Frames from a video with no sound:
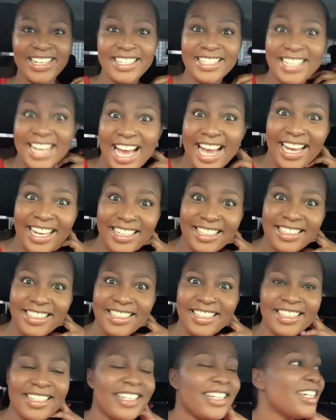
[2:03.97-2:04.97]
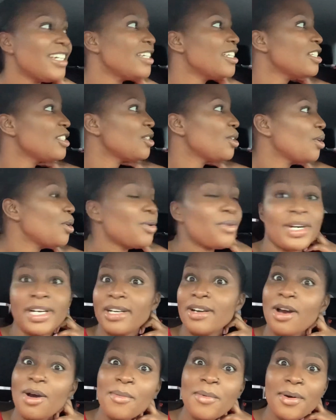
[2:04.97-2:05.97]
done. So right
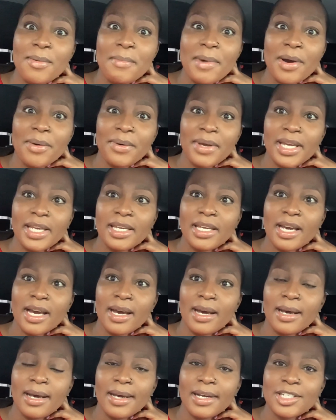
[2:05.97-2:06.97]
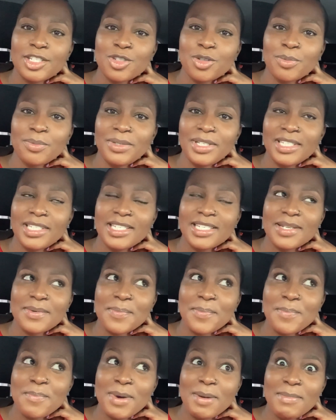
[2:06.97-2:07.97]
now I'm on my way to meet
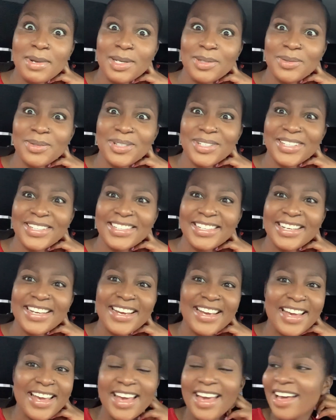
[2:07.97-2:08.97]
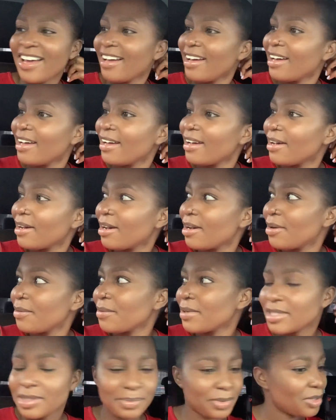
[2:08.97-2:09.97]
Baba Luke. We're
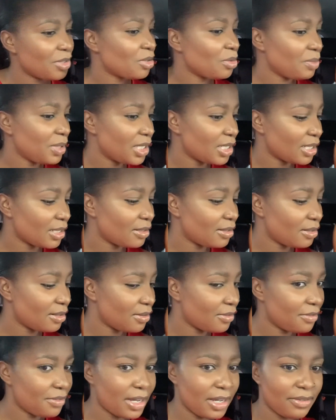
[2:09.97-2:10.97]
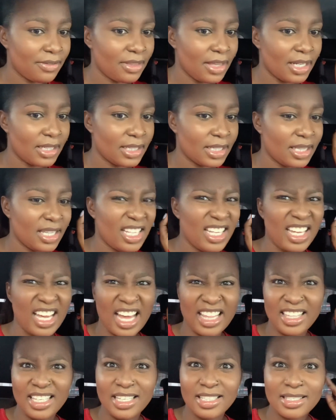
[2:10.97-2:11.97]
supposed to meet at 5:30. I
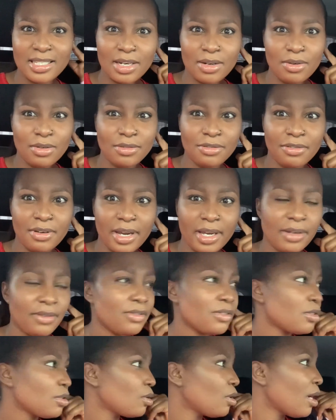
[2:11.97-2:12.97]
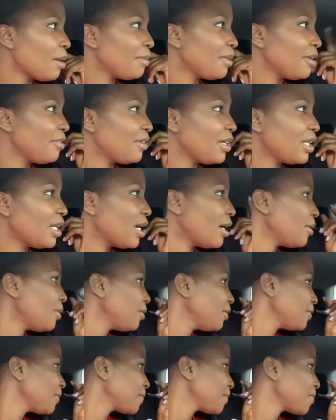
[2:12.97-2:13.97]
think it's around 5, so I'm leaving now.
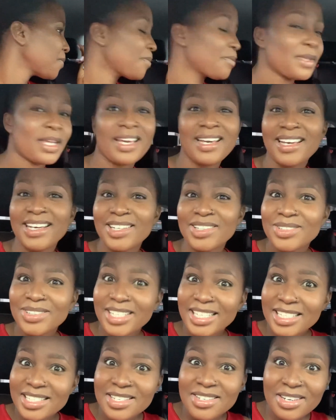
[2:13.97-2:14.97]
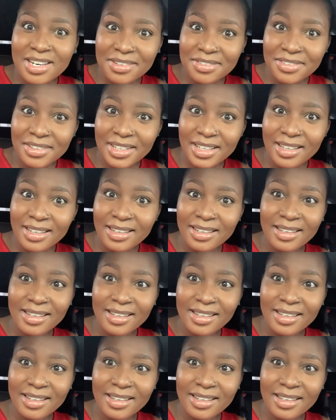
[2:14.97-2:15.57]
Today's traffic